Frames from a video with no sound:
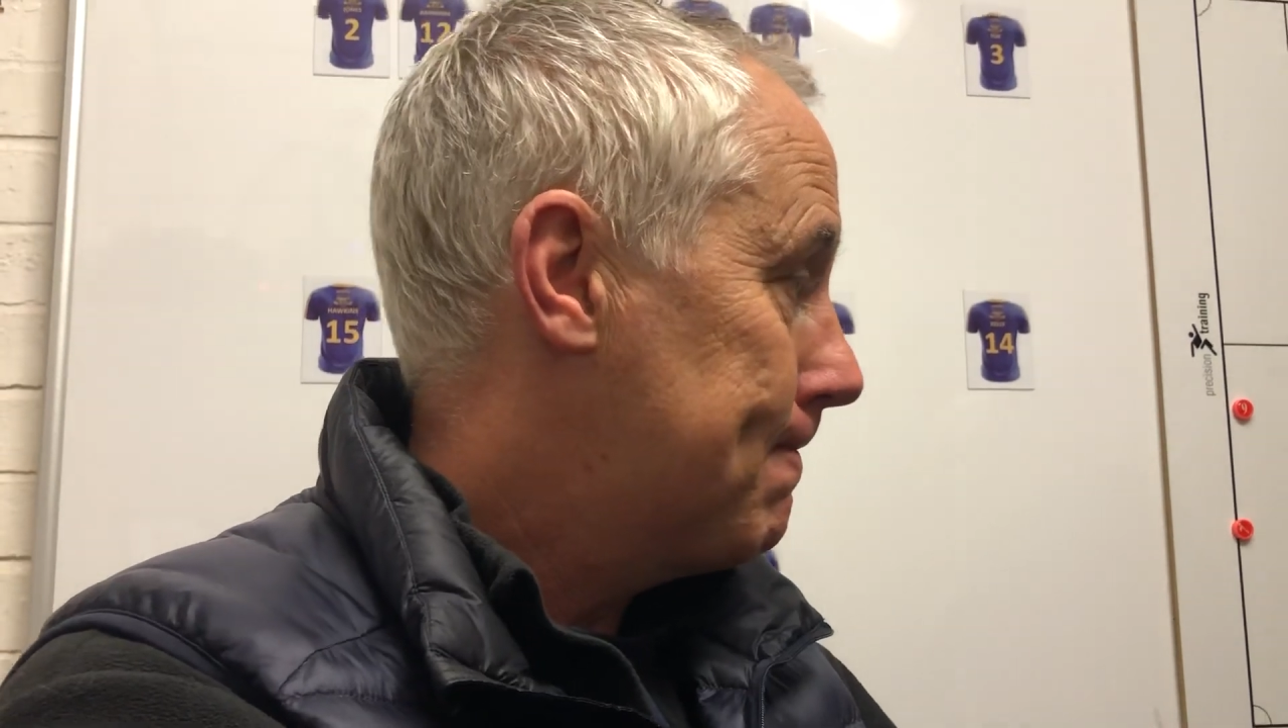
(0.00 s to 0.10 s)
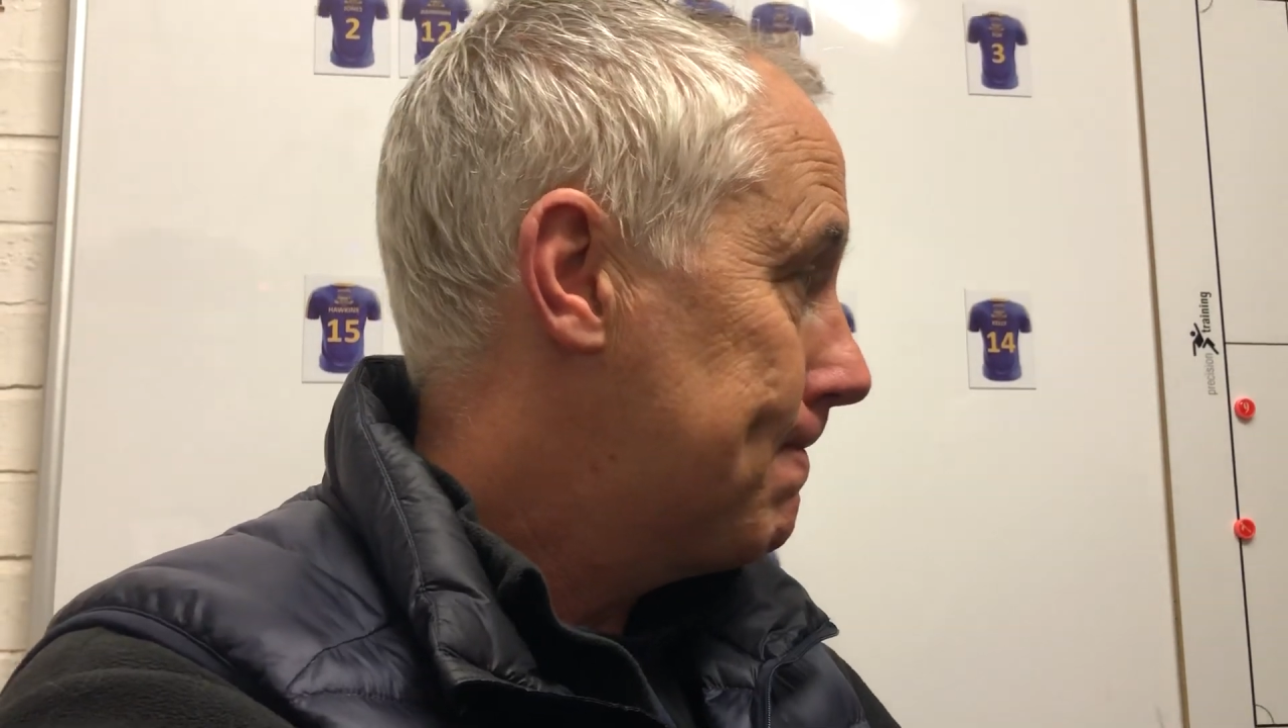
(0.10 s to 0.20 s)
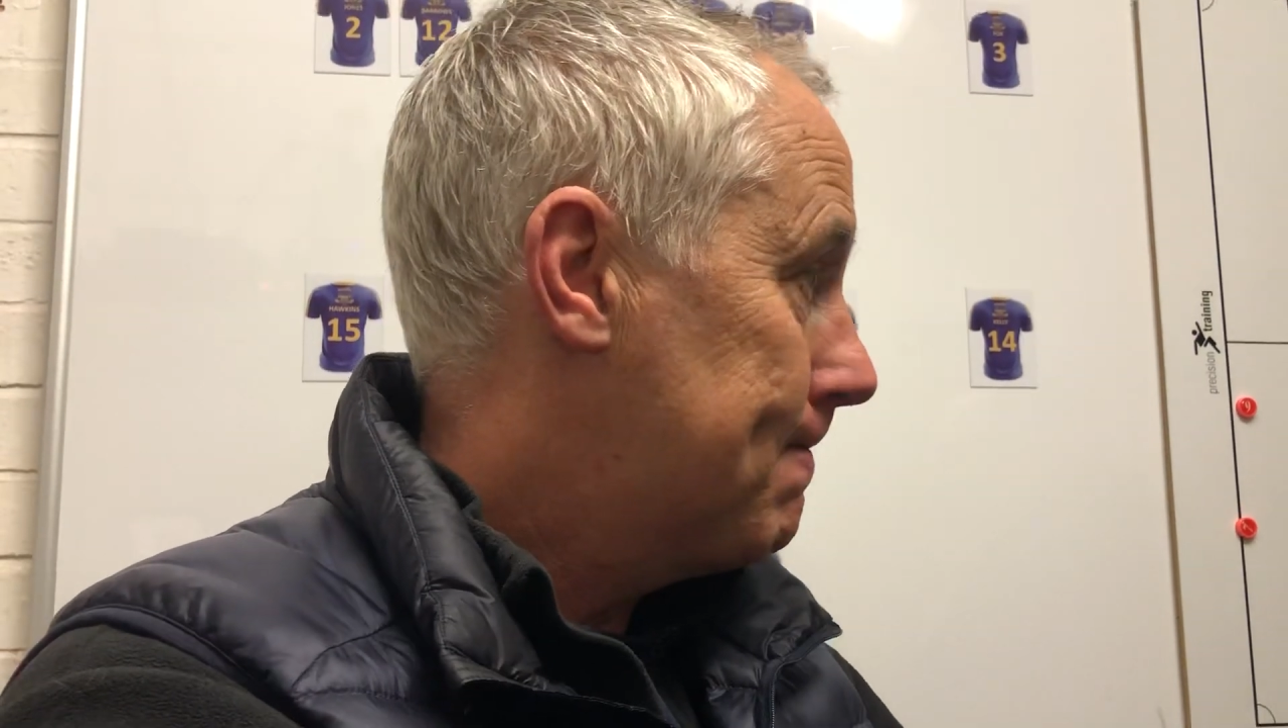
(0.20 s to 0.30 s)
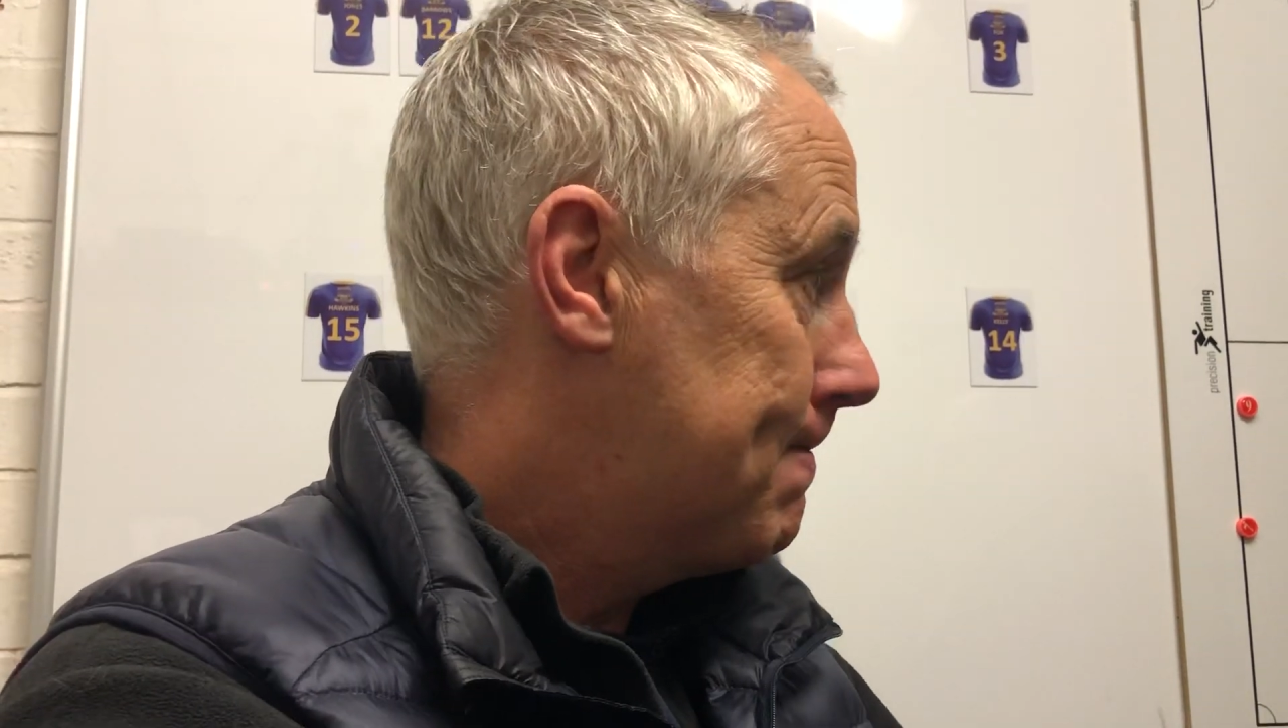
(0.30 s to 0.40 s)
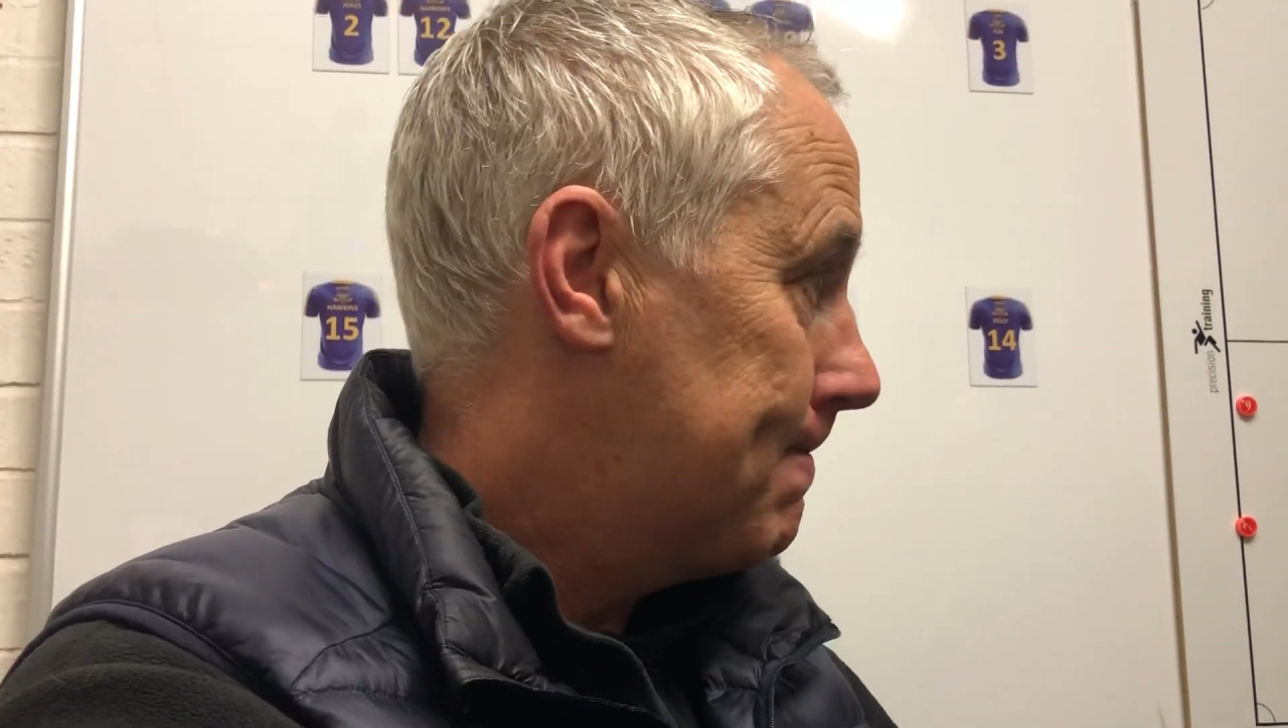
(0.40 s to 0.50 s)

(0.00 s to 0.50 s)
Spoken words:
looking